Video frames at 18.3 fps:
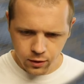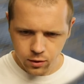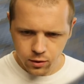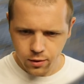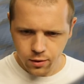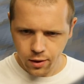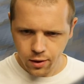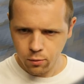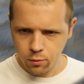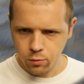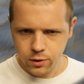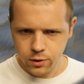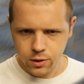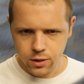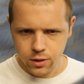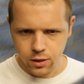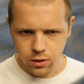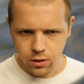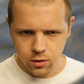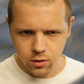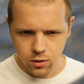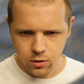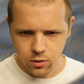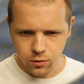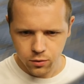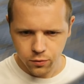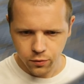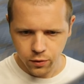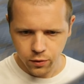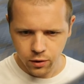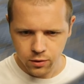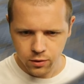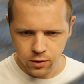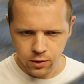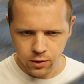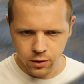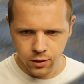that was it as far
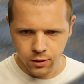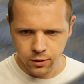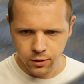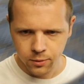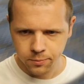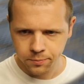as any